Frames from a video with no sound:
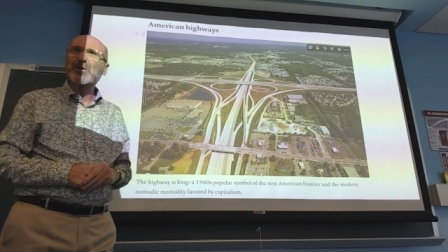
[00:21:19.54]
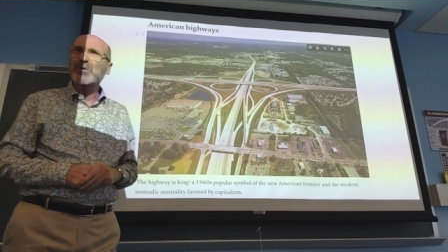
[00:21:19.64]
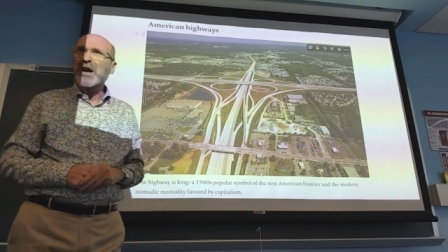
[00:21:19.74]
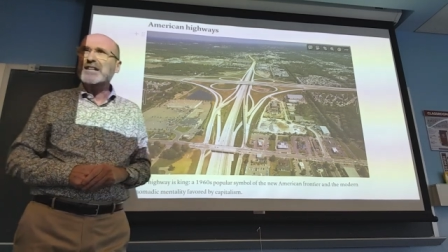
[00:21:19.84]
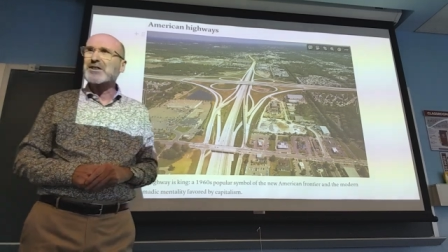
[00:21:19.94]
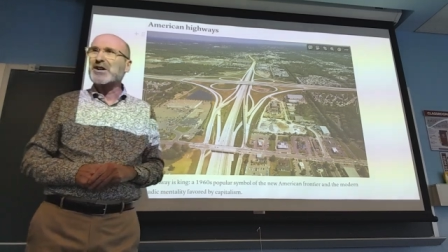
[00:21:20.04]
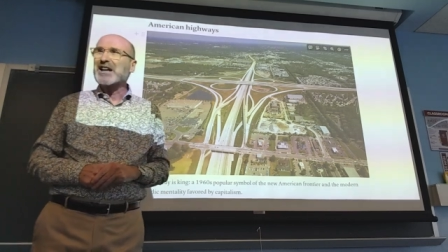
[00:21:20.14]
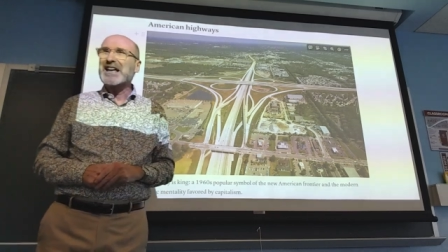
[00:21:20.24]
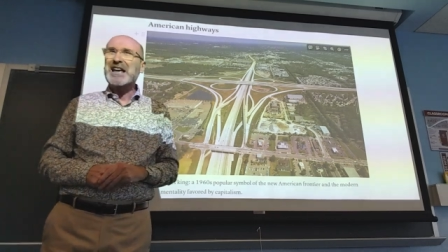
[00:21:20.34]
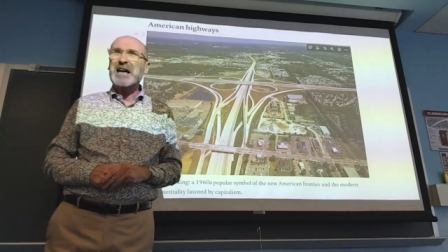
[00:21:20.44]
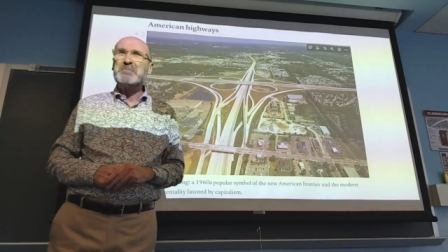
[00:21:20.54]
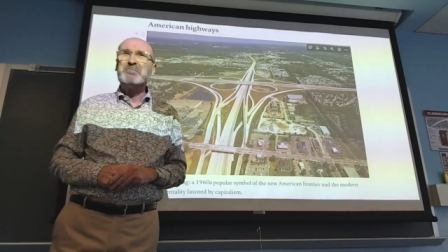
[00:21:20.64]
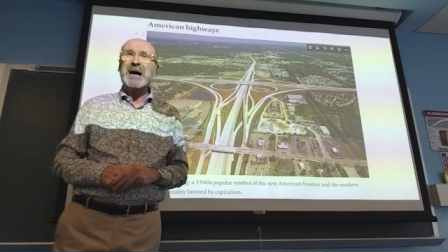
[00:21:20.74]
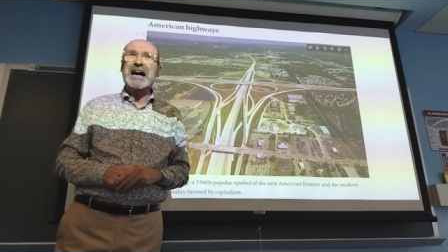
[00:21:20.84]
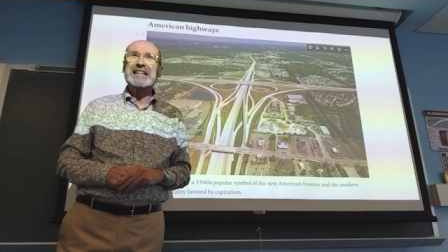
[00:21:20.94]
greater
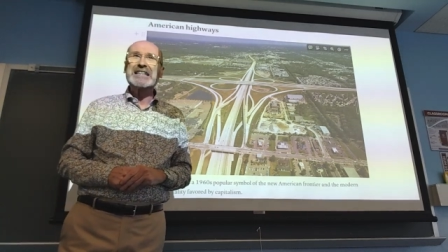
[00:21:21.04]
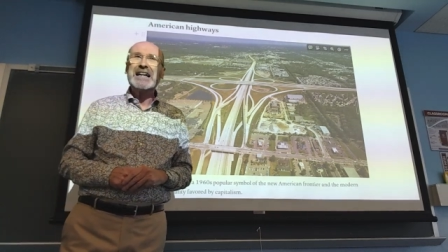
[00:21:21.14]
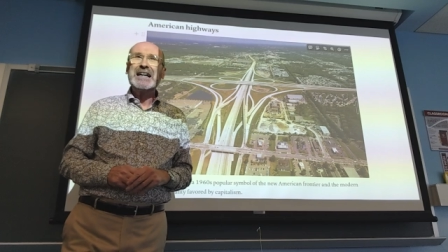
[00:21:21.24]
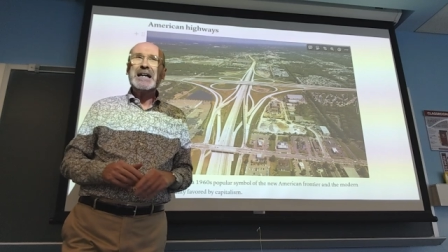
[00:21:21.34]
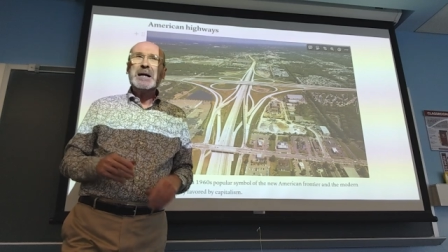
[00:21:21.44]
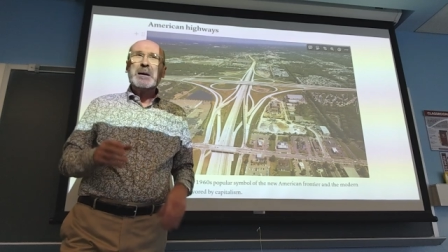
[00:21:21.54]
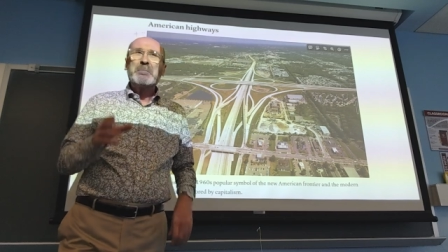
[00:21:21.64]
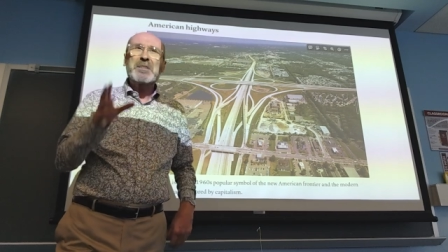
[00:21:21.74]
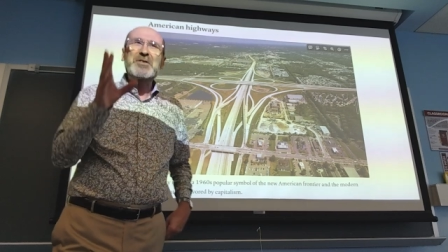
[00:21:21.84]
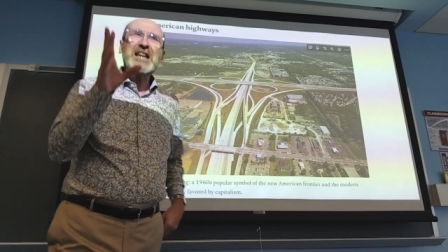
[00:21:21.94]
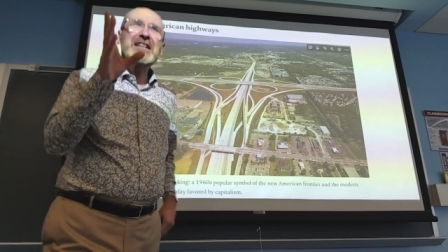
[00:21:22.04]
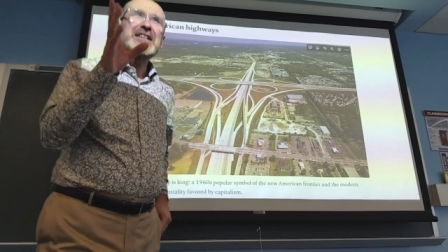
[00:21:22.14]
impact. But think